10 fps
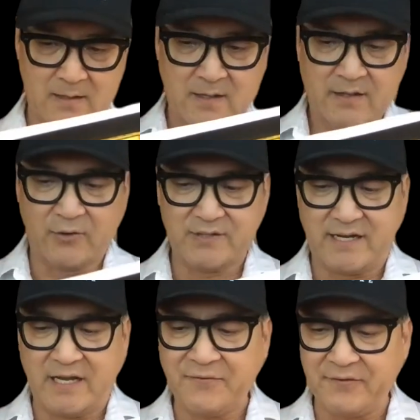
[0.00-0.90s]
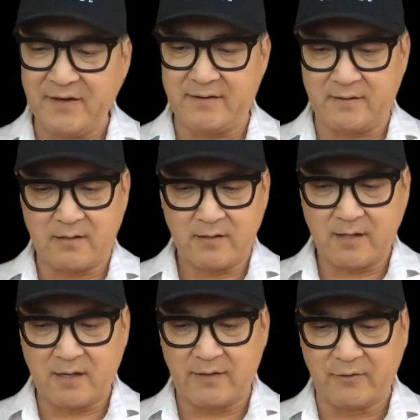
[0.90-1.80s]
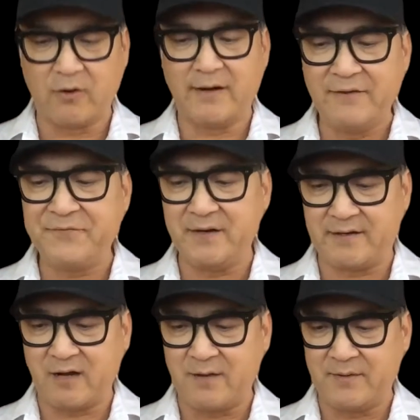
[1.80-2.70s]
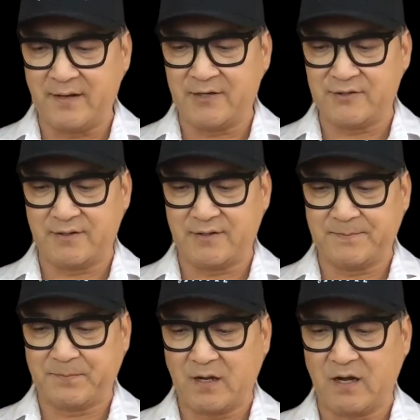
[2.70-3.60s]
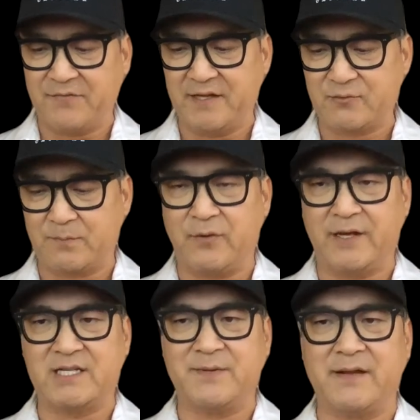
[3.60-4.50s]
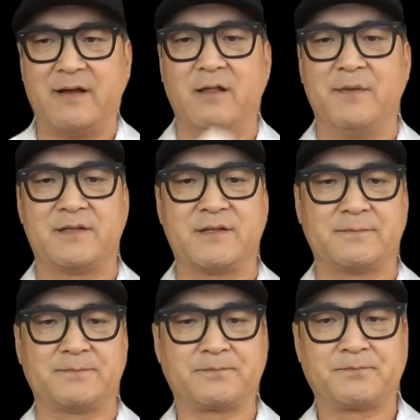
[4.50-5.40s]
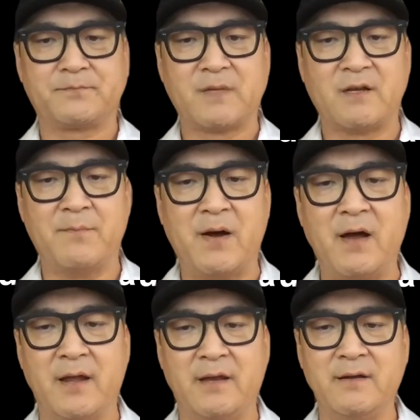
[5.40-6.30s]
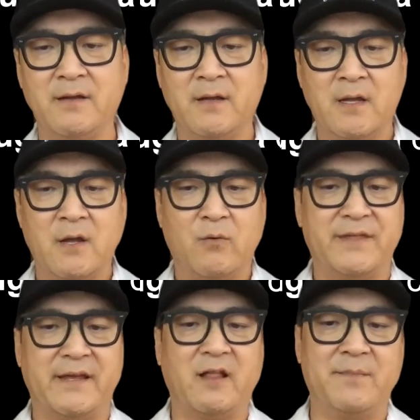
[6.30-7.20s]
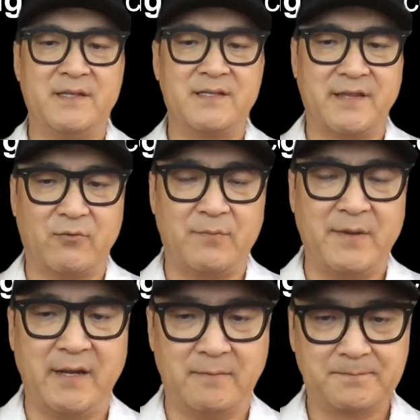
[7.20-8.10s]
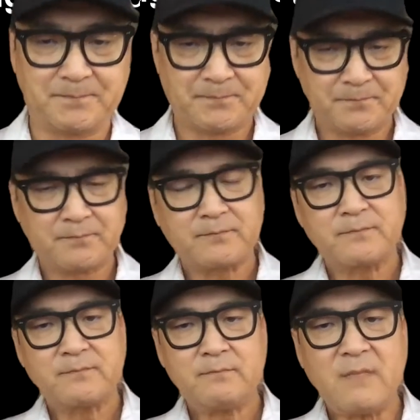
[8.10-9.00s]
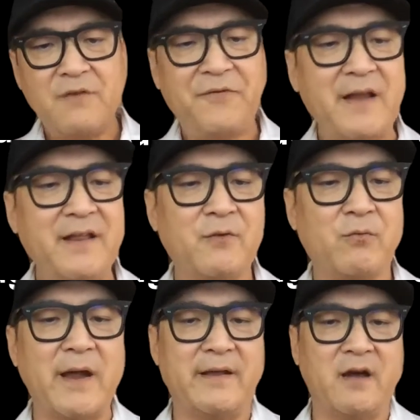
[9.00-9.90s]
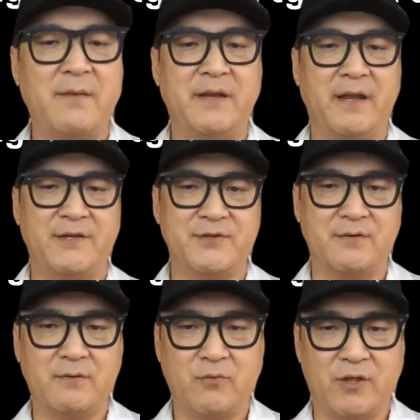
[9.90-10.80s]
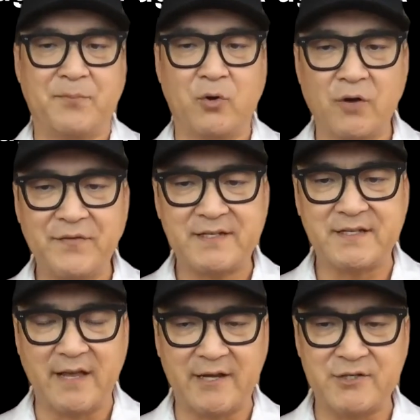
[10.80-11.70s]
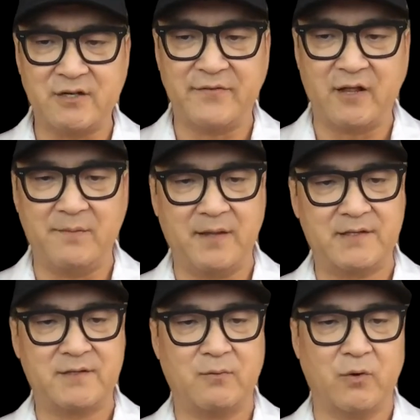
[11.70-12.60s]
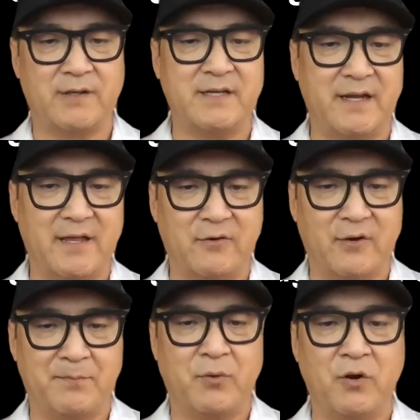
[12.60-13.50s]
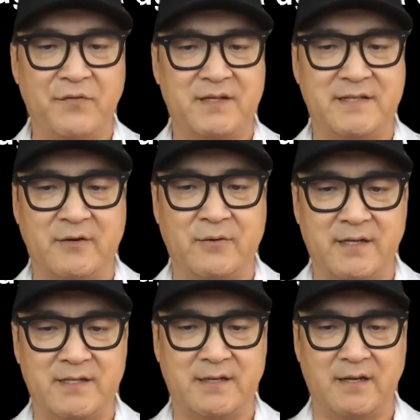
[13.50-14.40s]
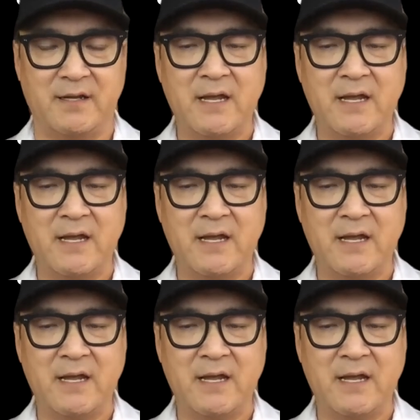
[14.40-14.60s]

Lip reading: There are infinite combinations of these replacement elements combined with the elements that remain. Finding the right combination where the perfect selection of elements work together in perfect synchronicity